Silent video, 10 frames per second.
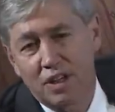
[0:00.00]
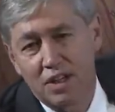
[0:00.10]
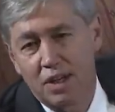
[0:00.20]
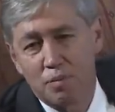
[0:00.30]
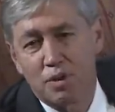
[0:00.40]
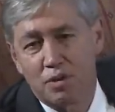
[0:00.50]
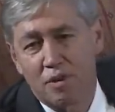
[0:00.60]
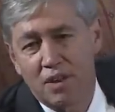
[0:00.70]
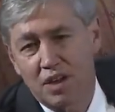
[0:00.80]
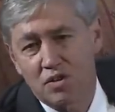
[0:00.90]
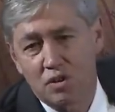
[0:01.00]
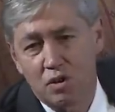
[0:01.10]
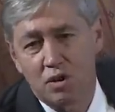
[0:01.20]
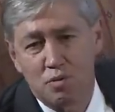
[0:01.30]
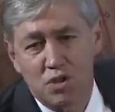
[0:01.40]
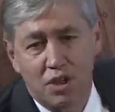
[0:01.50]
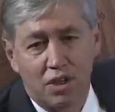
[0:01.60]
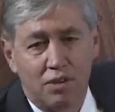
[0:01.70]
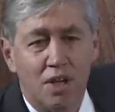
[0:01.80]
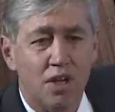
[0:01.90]
inhibitor of that sodium
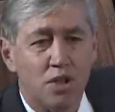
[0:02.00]
channel,